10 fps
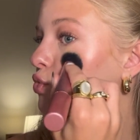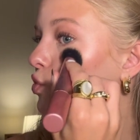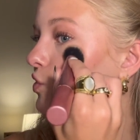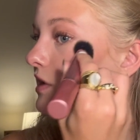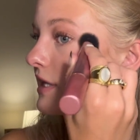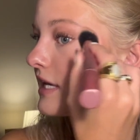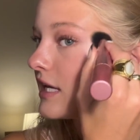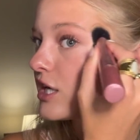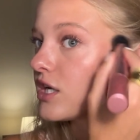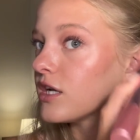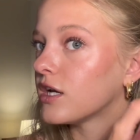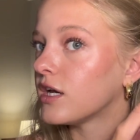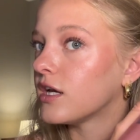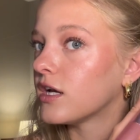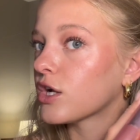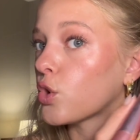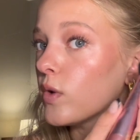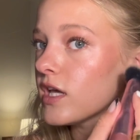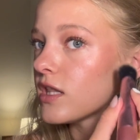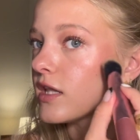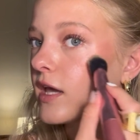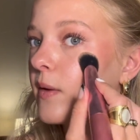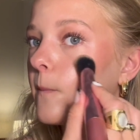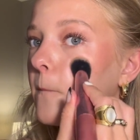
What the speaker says: really quickly.